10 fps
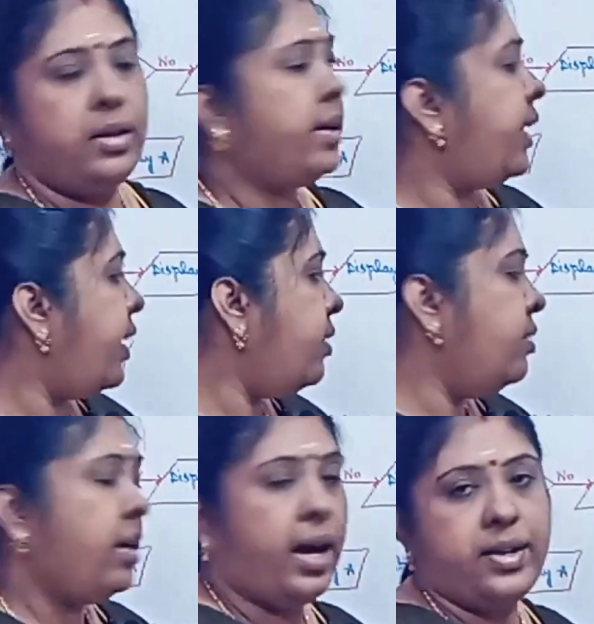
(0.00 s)

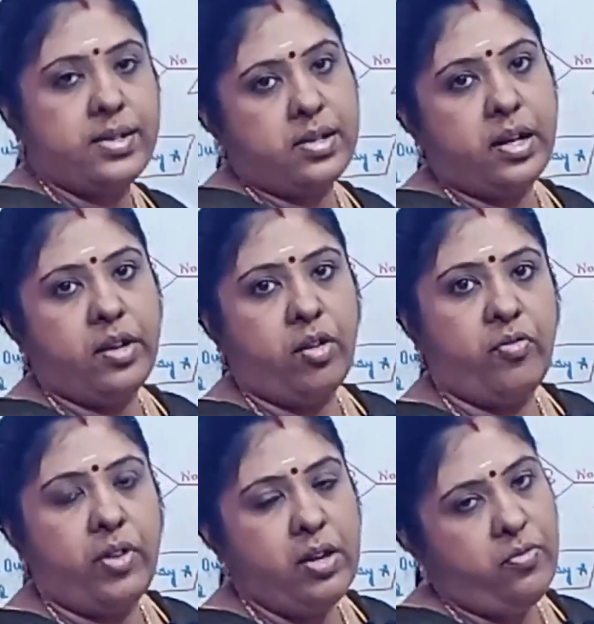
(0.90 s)
clear understanding
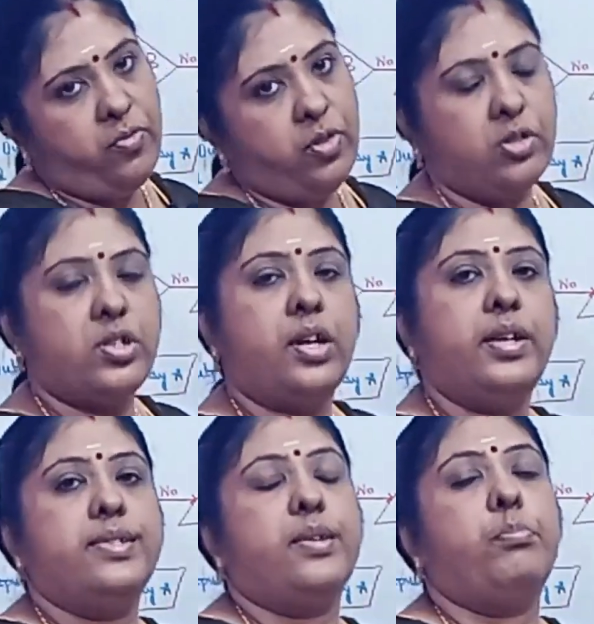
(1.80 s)
of a flowchart
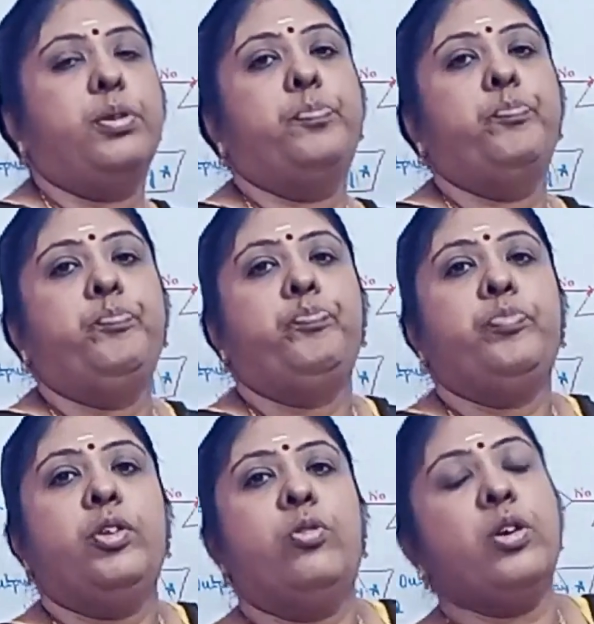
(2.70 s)
example.
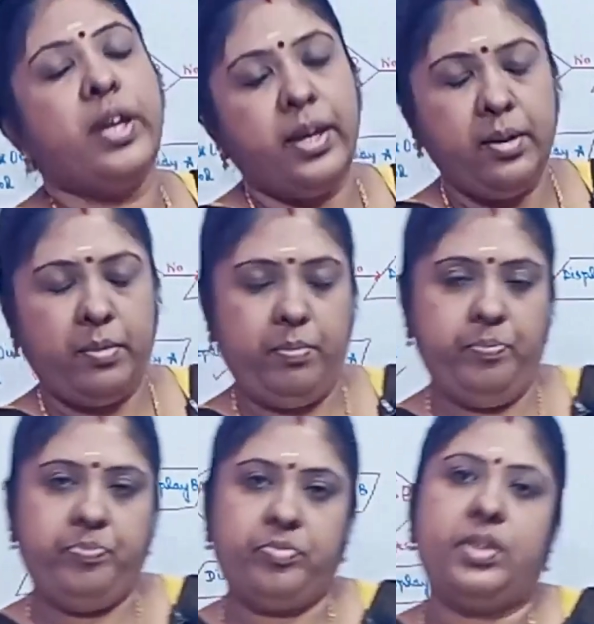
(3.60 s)
Okay,
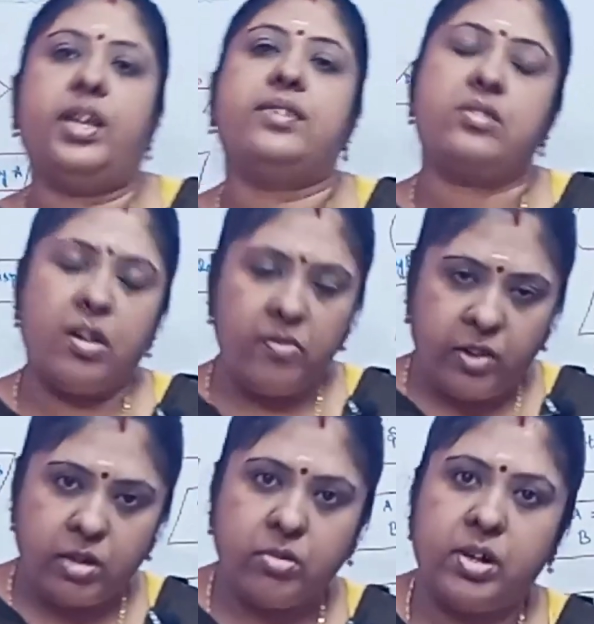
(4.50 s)
that's all
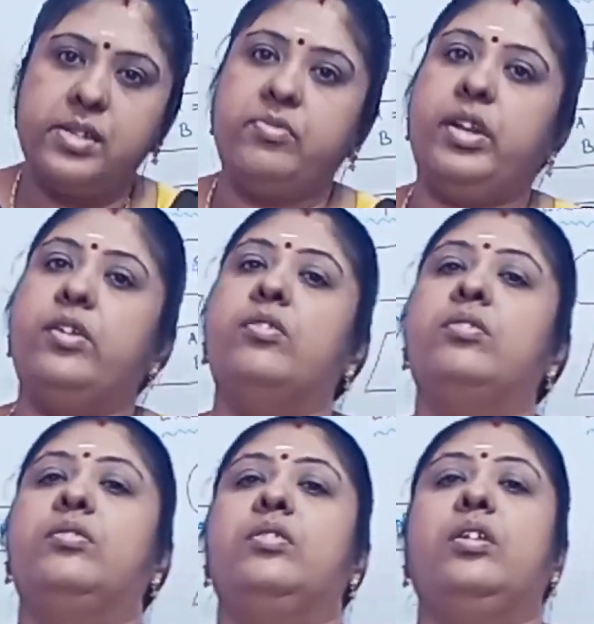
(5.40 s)
for today's
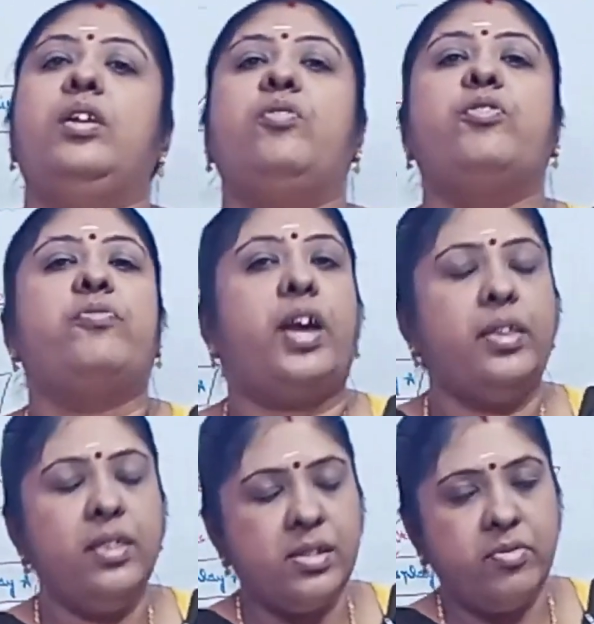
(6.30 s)
video. If you
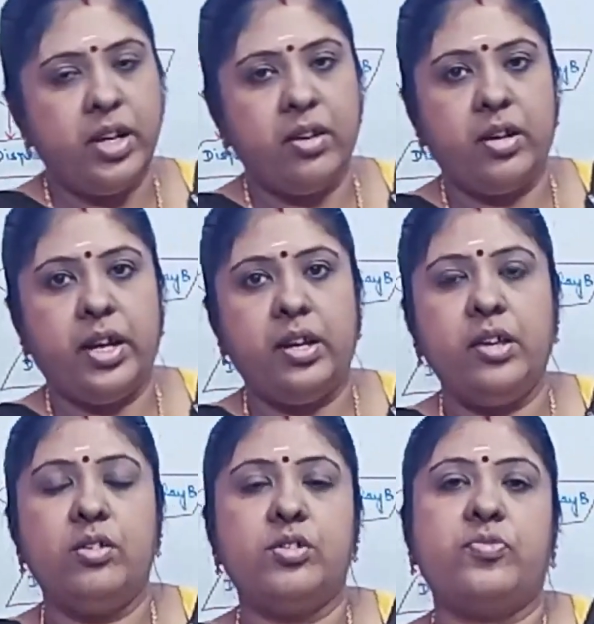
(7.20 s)
find this video
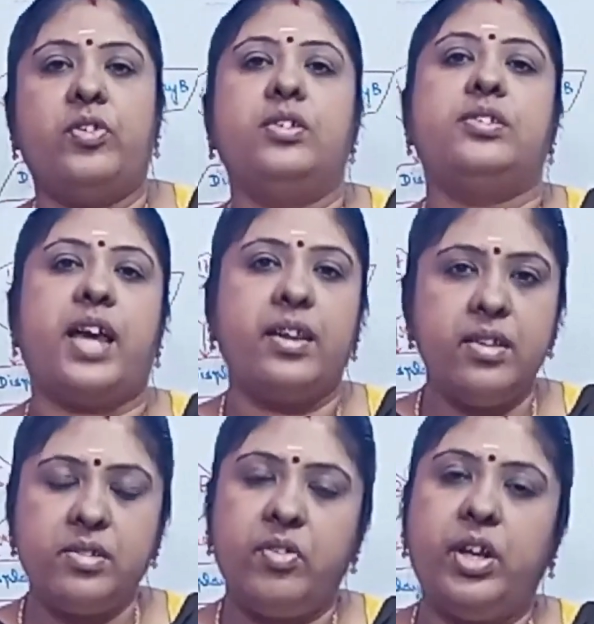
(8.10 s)
really useful, share
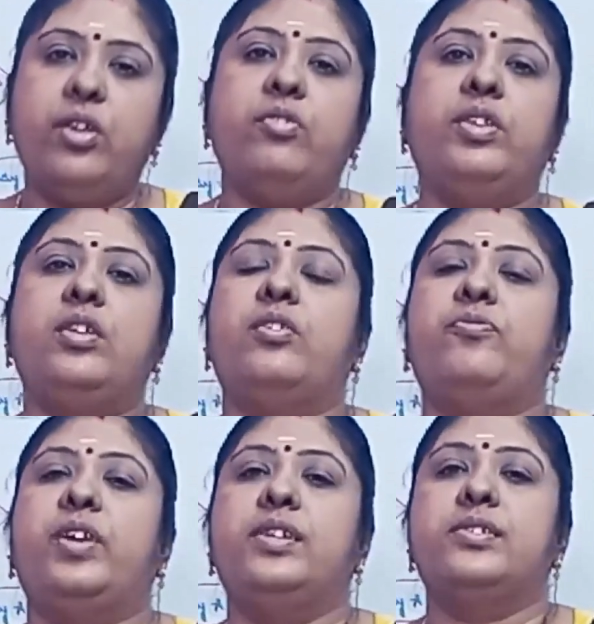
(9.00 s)
this video with your
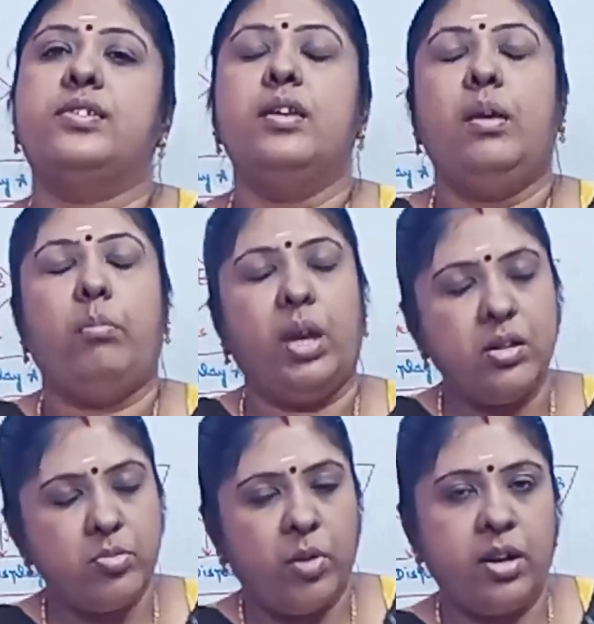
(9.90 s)
friends. Make
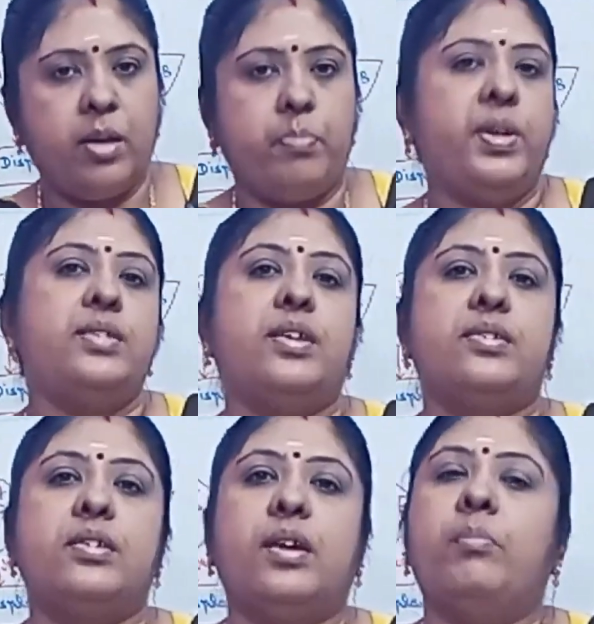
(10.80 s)
a small
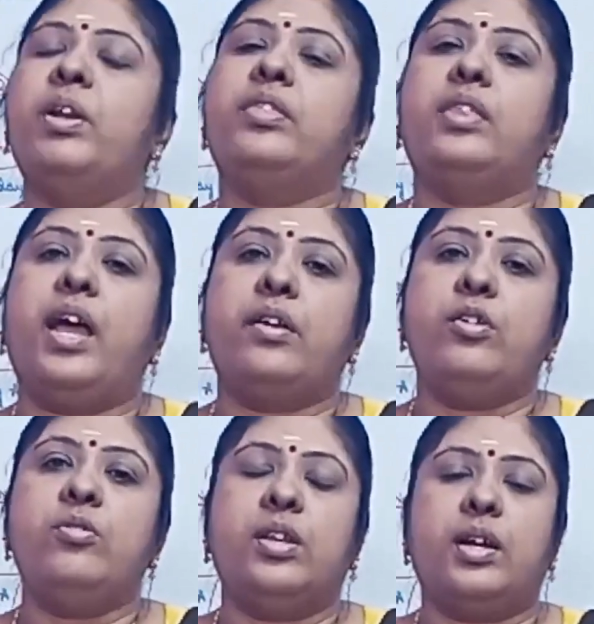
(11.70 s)
appreciation comment. Thank
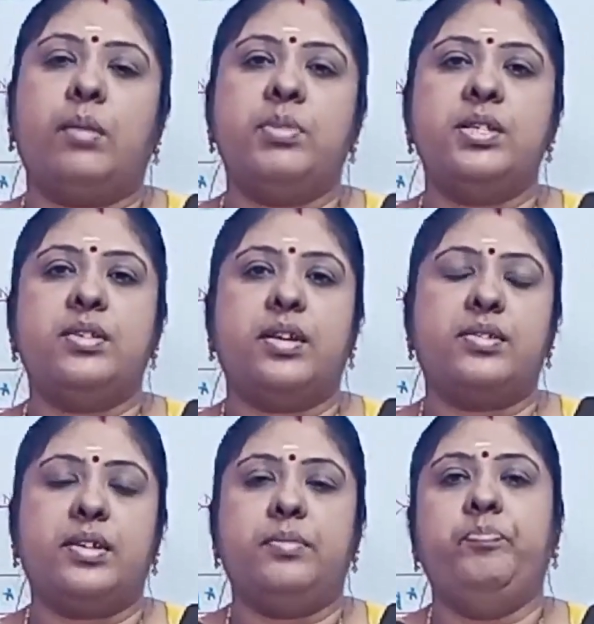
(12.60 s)
you in the comment
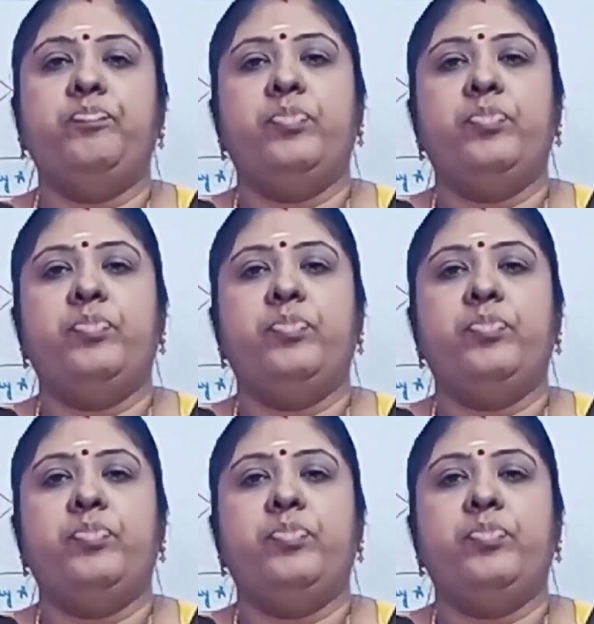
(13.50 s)
section.